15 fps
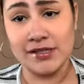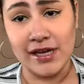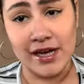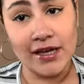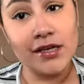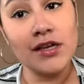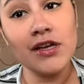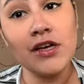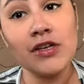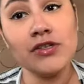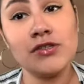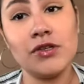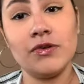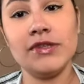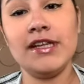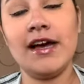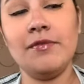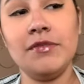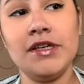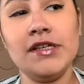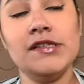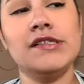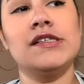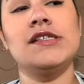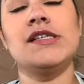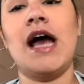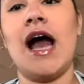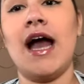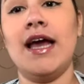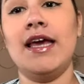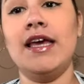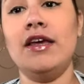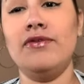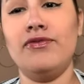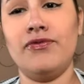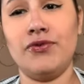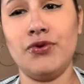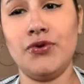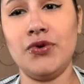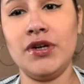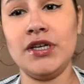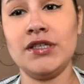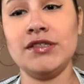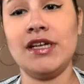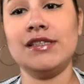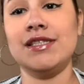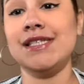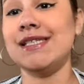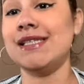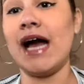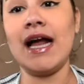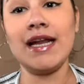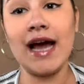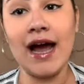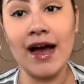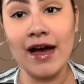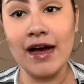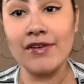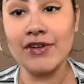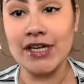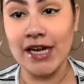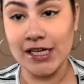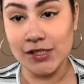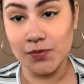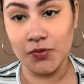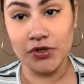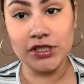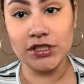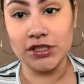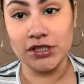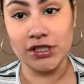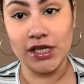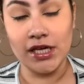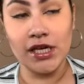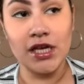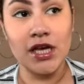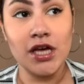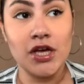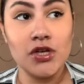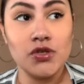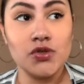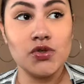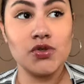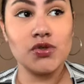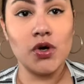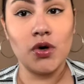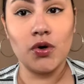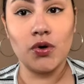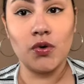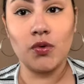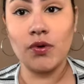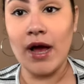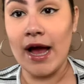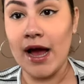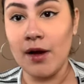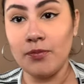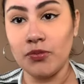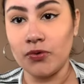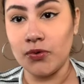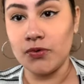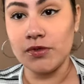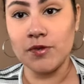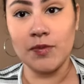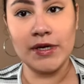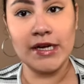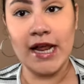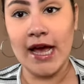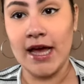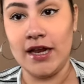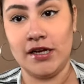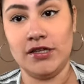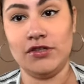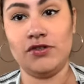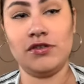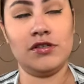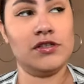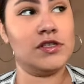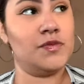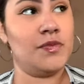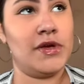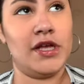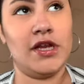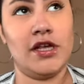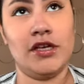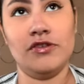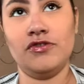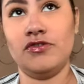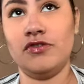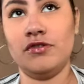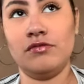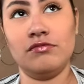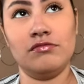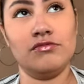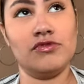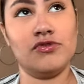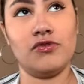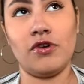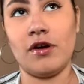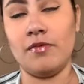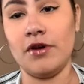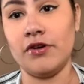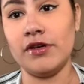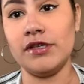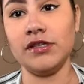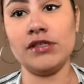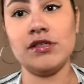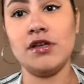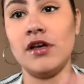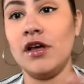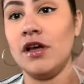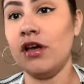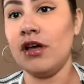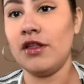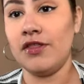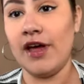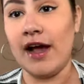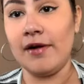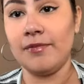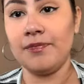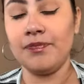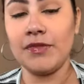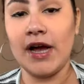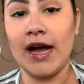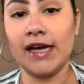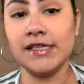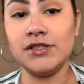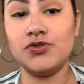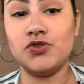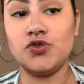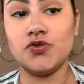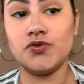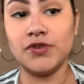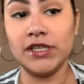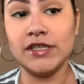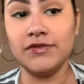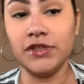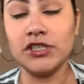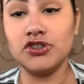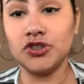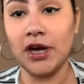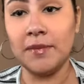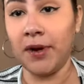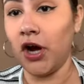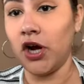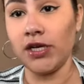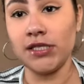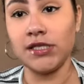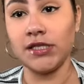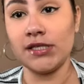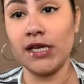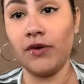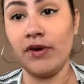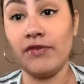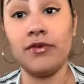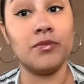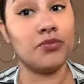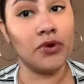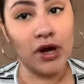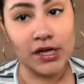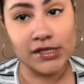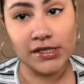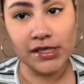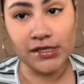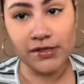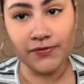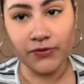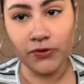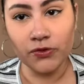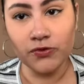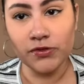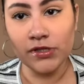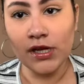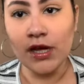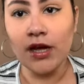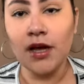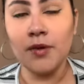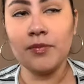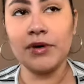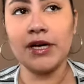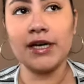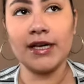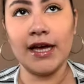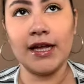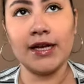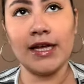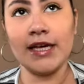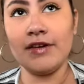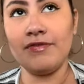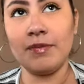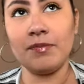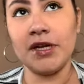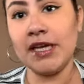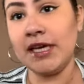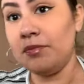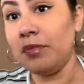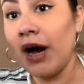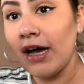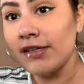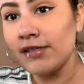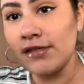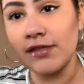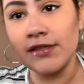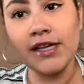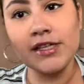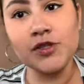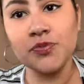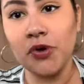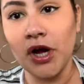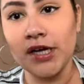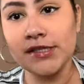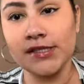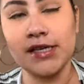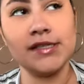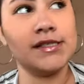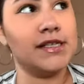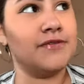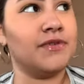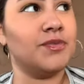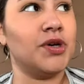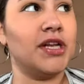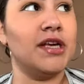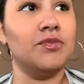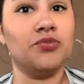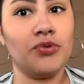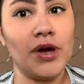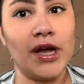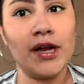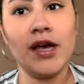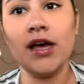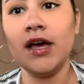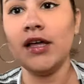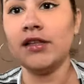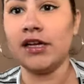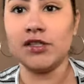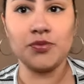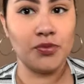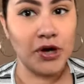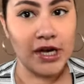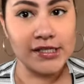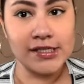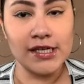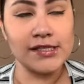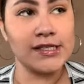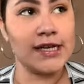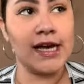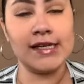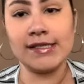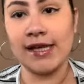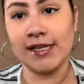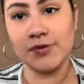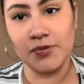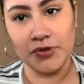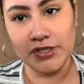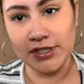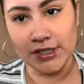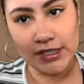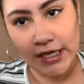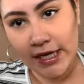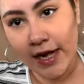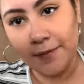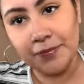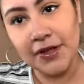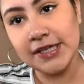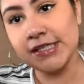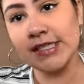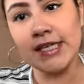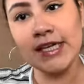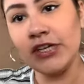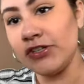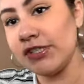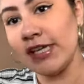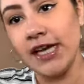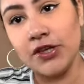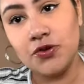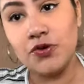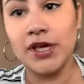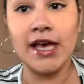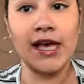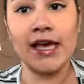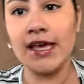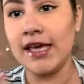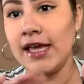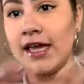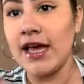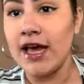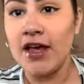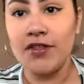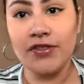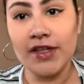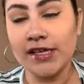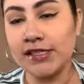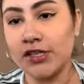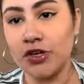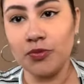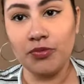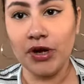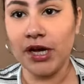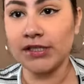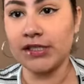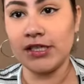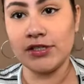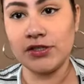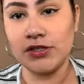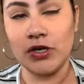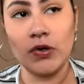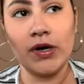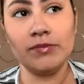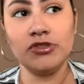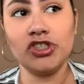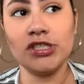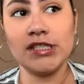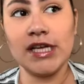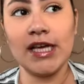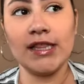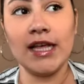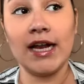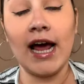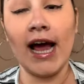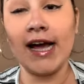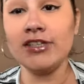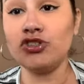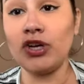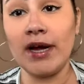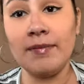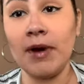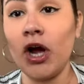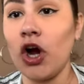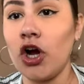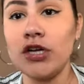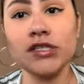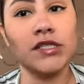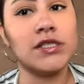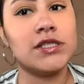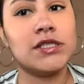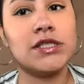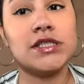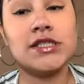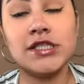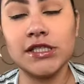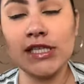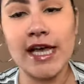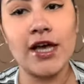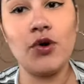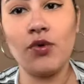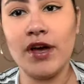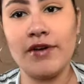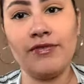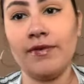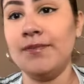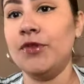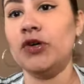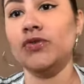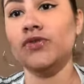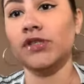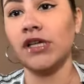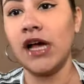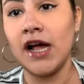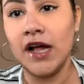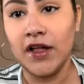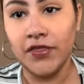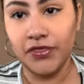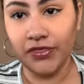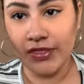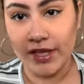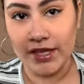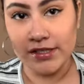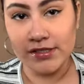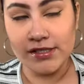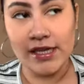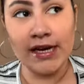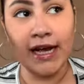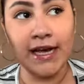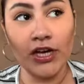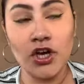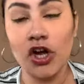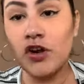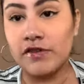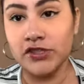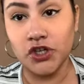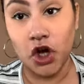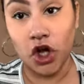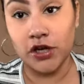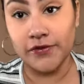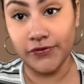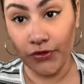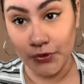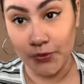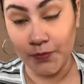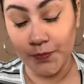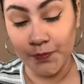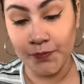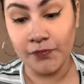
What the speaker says: diet. So what that means is I eat food that does not have an expiration date. So apples, bananas, spinach, strawberries, that. I really, really try my hardest to stay away from processed foods. But again, like if I'm going to eat pasta, that's processed. If I'm going to eat bread, that's processed and has an expiration date. I'm not sitting here saying you can't eat things that are processed. No, I'm just saying that I try my hardest to stay away from those things. And I encourage all of you.